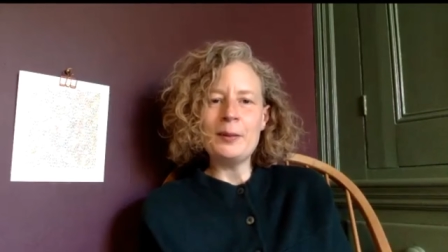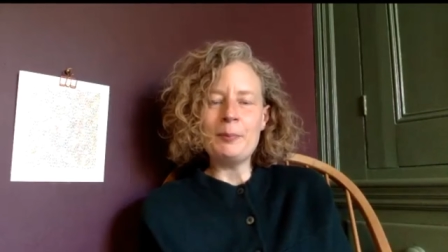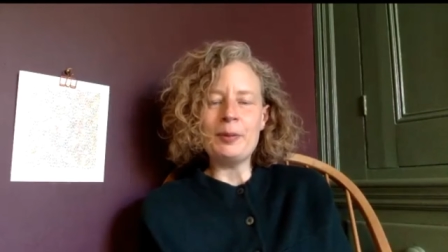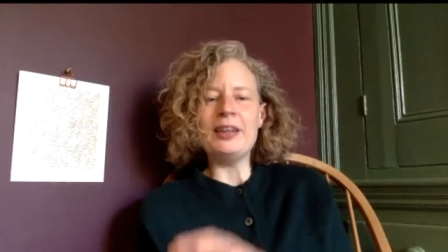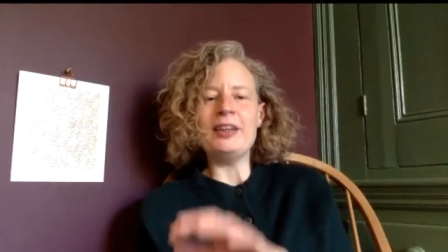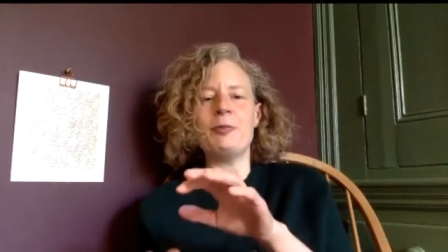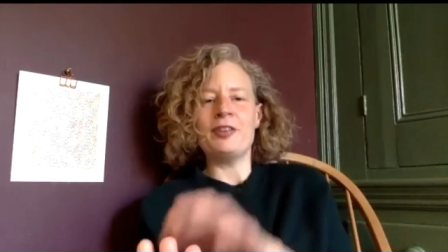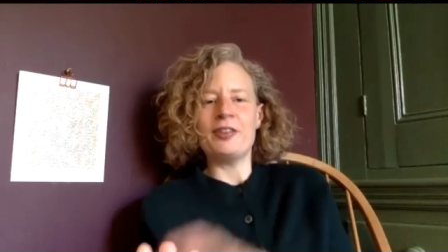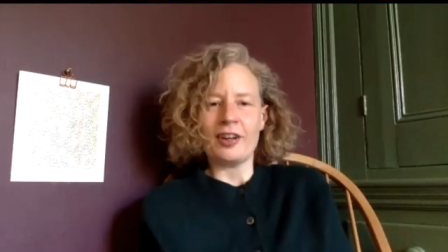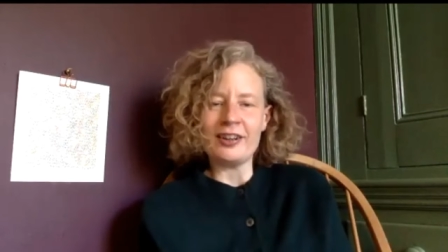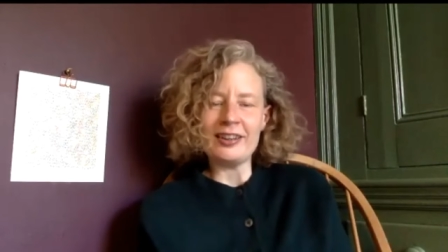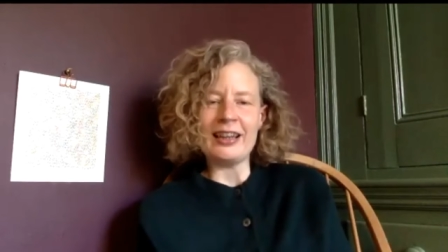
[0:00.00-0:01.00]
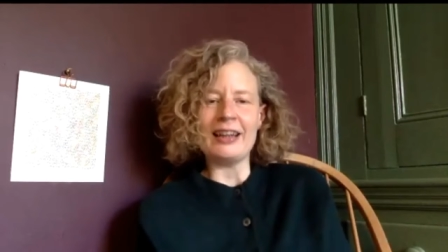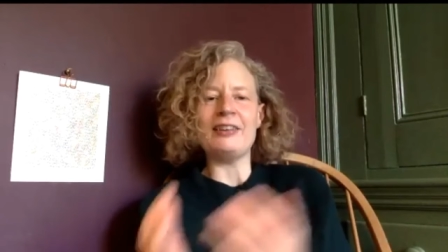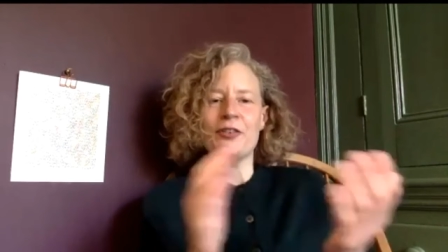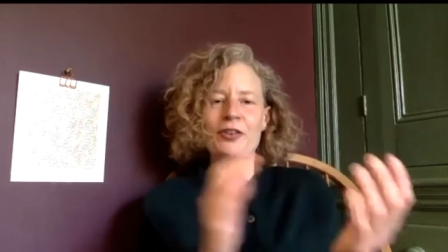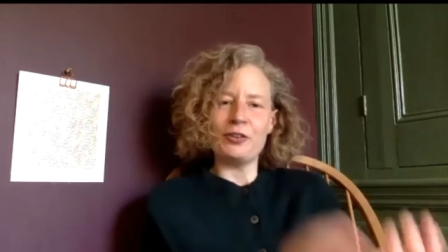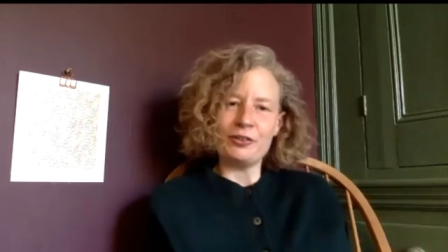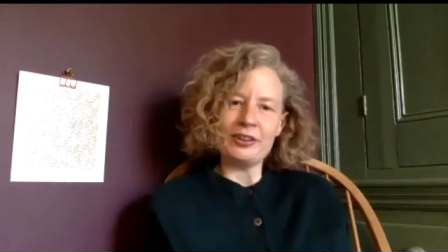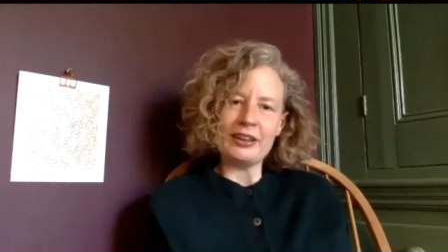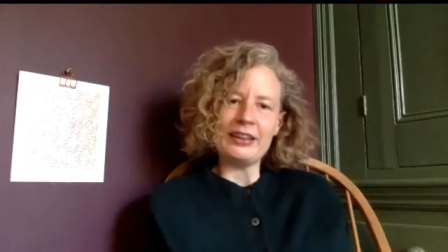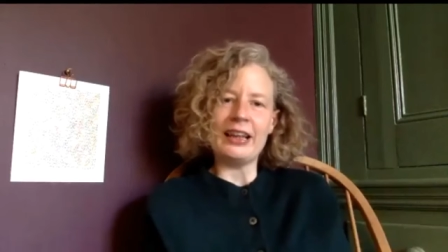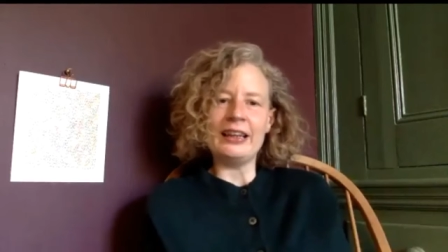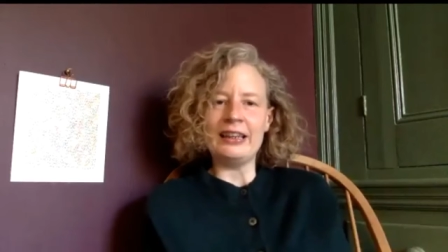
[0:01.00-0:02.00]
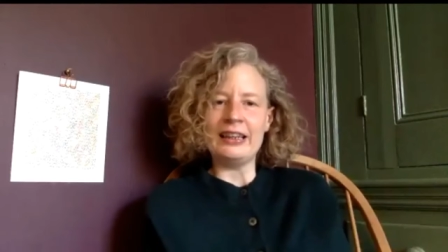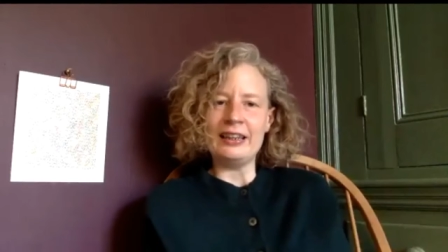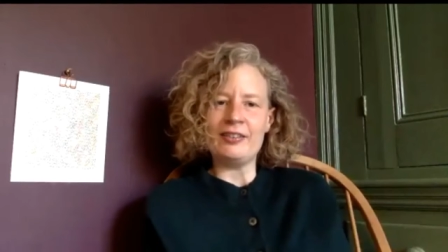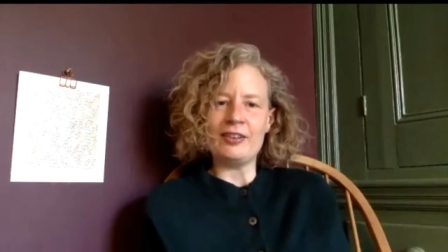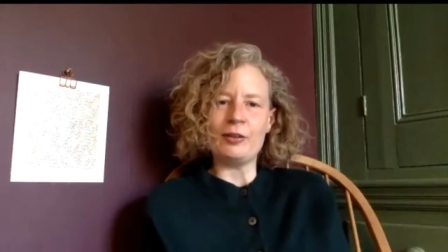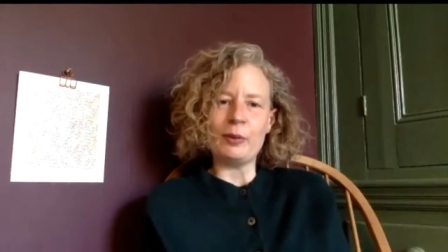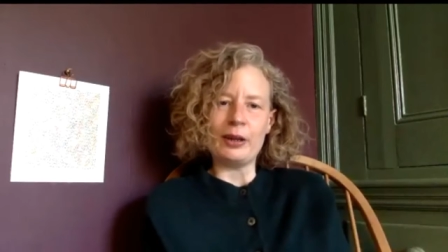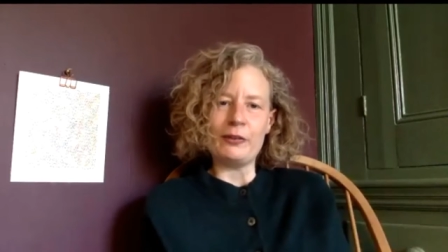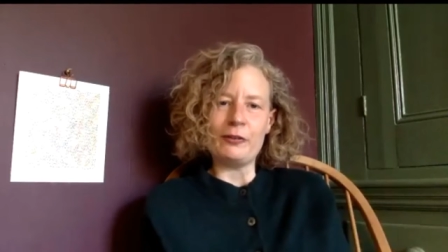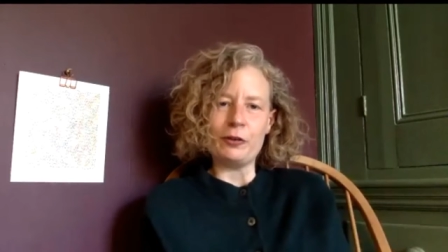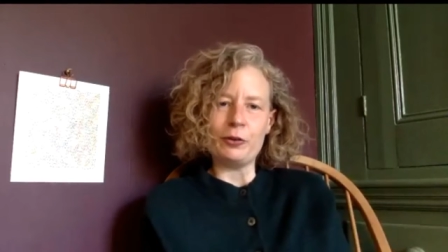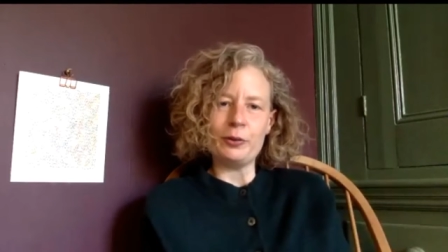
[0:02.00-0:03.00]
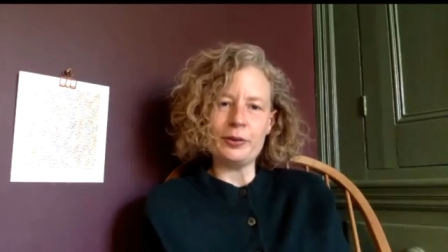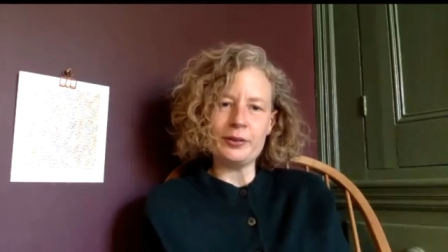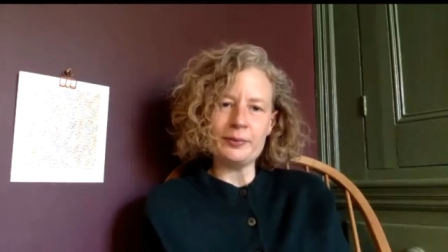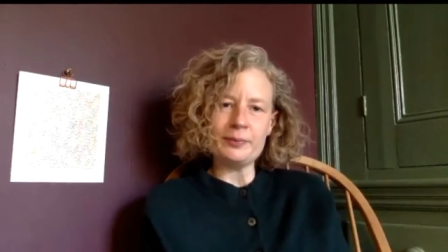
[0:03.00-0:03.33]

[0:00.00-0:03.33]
but it's precisely that difficulty that then leads to the way forward.